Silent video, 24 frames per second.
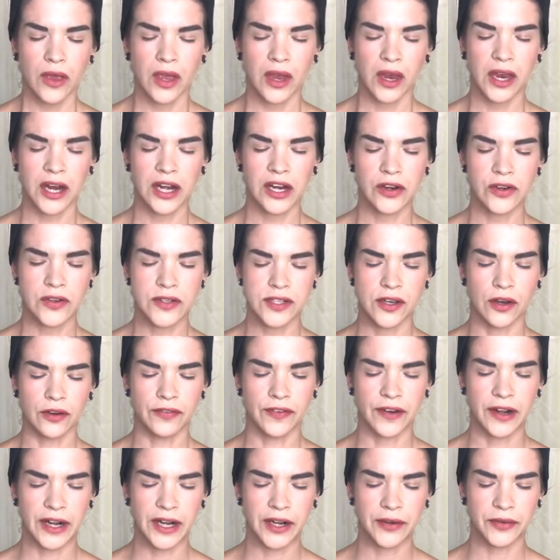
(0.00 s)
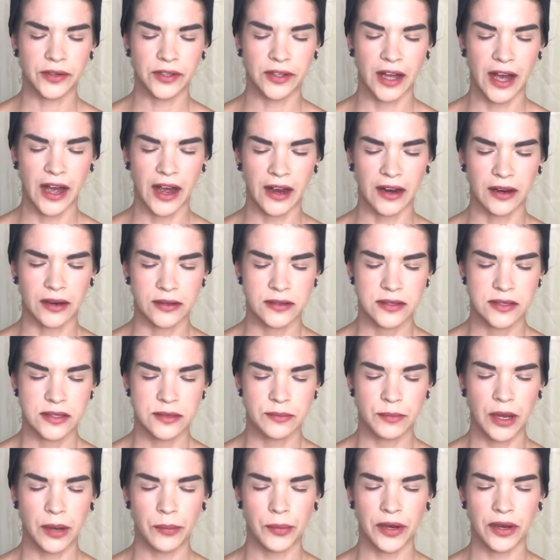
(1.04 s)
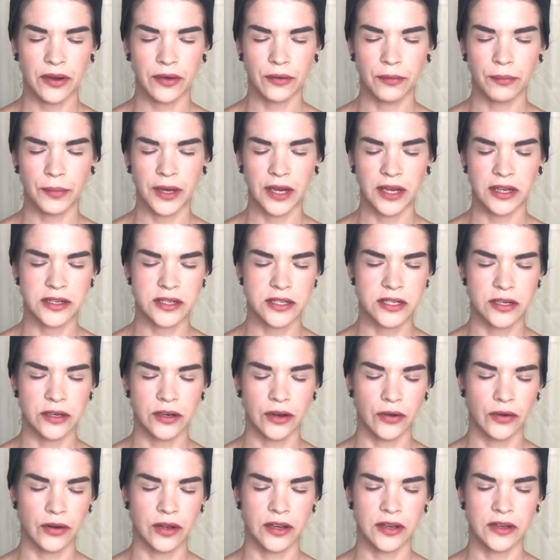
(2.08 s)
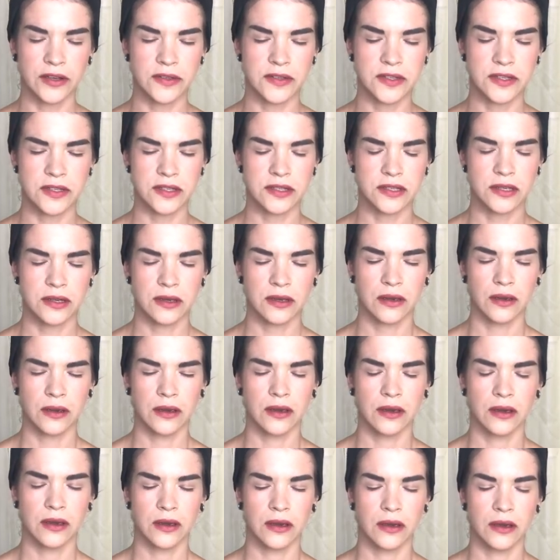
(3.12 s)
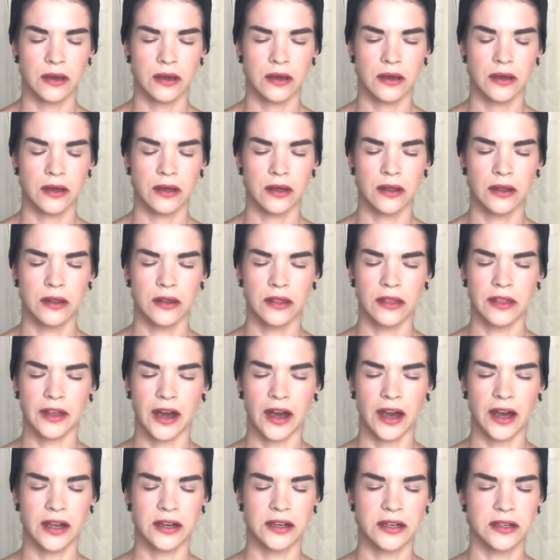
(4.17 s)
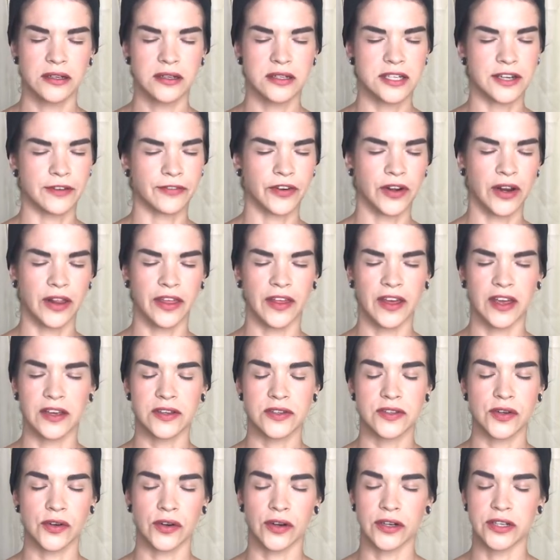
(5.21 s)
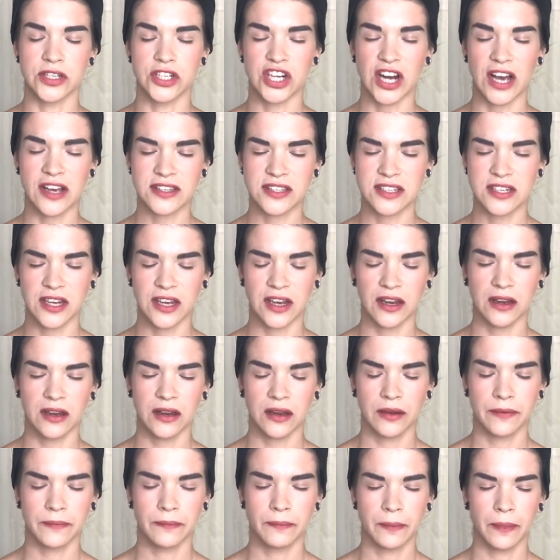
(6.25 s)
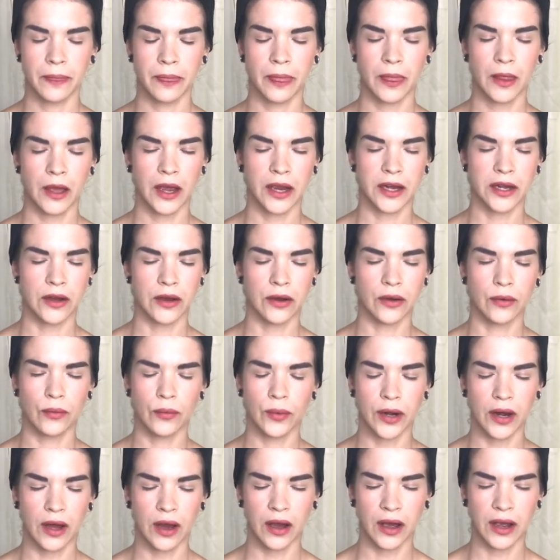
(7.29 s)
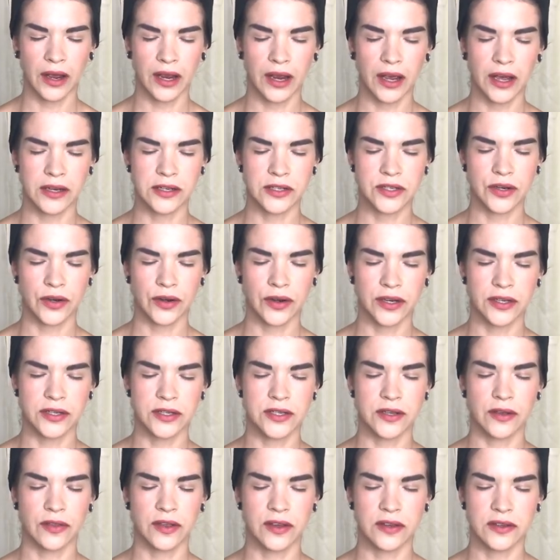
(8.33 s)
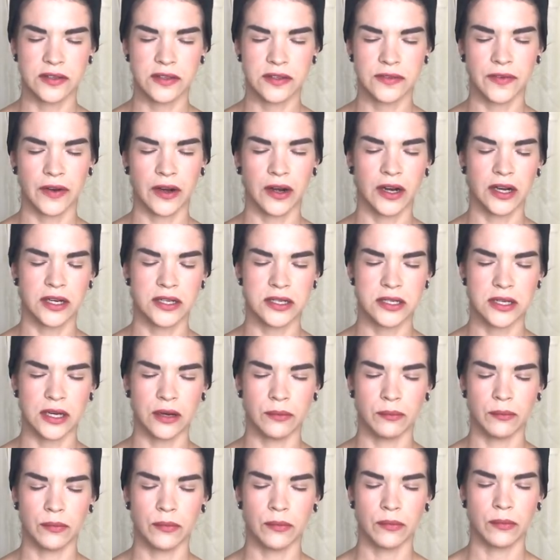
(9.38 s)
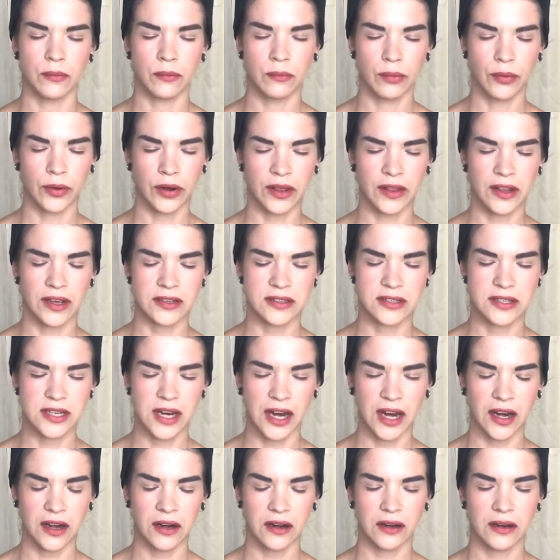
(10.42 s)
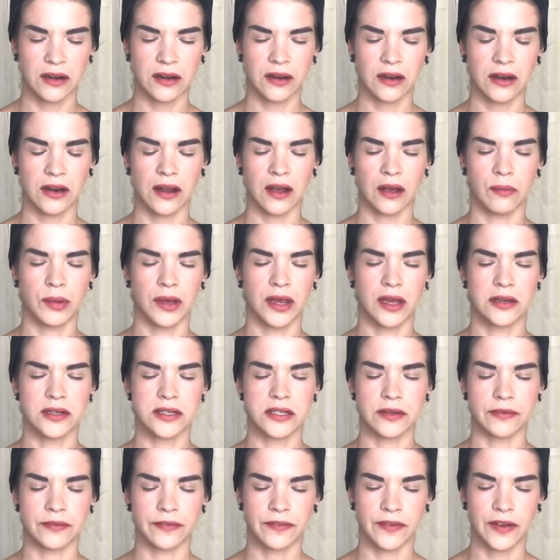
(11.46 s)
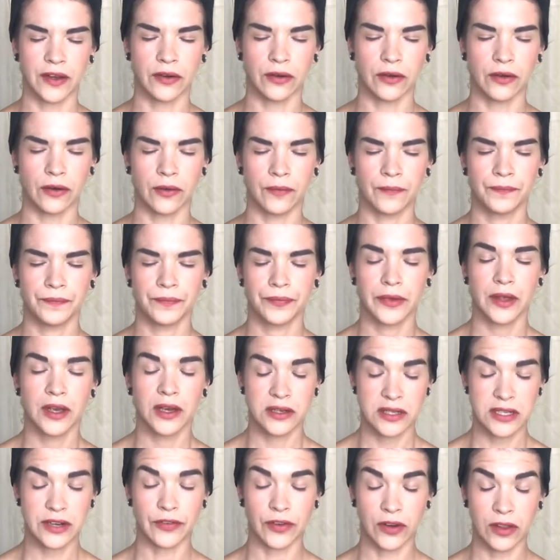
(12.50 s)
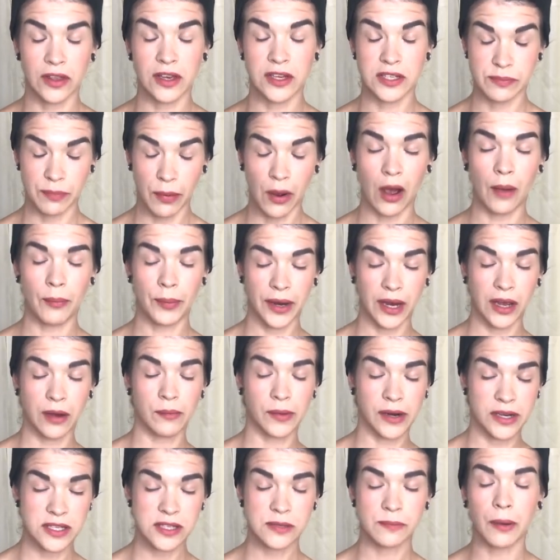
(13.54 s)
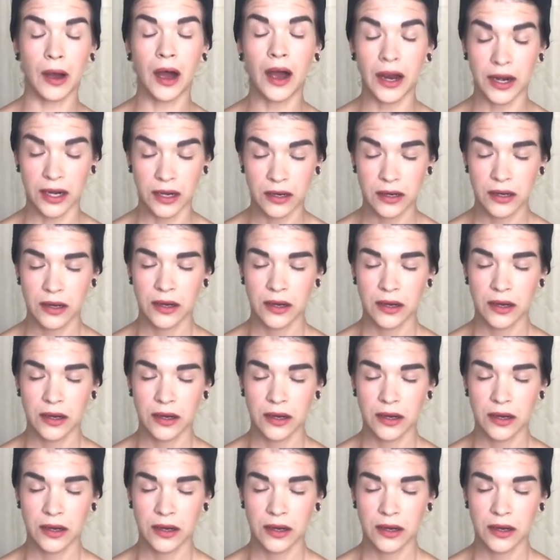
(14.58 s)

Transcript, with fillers: Getting yourself very relaxed. Maybe you begin to notice that different things are adjusting. I know when I enter into this very deep breathing state, I begin to feel different things popping in my spine,